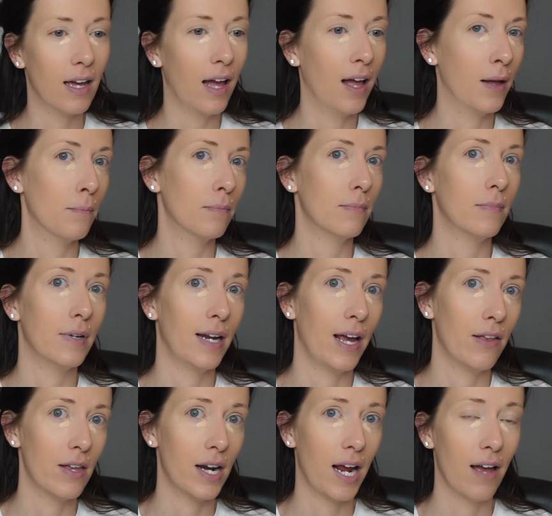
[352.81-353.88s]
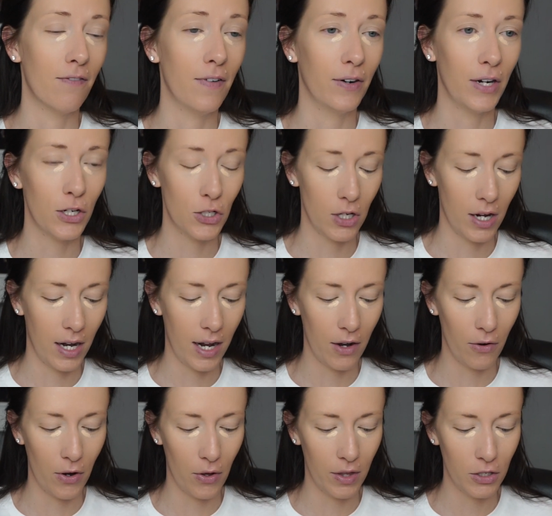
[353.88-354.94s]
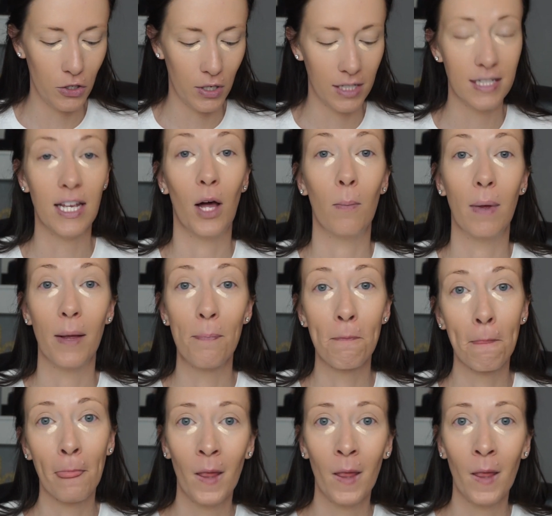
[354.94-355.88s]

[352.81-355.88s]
Now that I have foundation on, I don't know that you can tell, but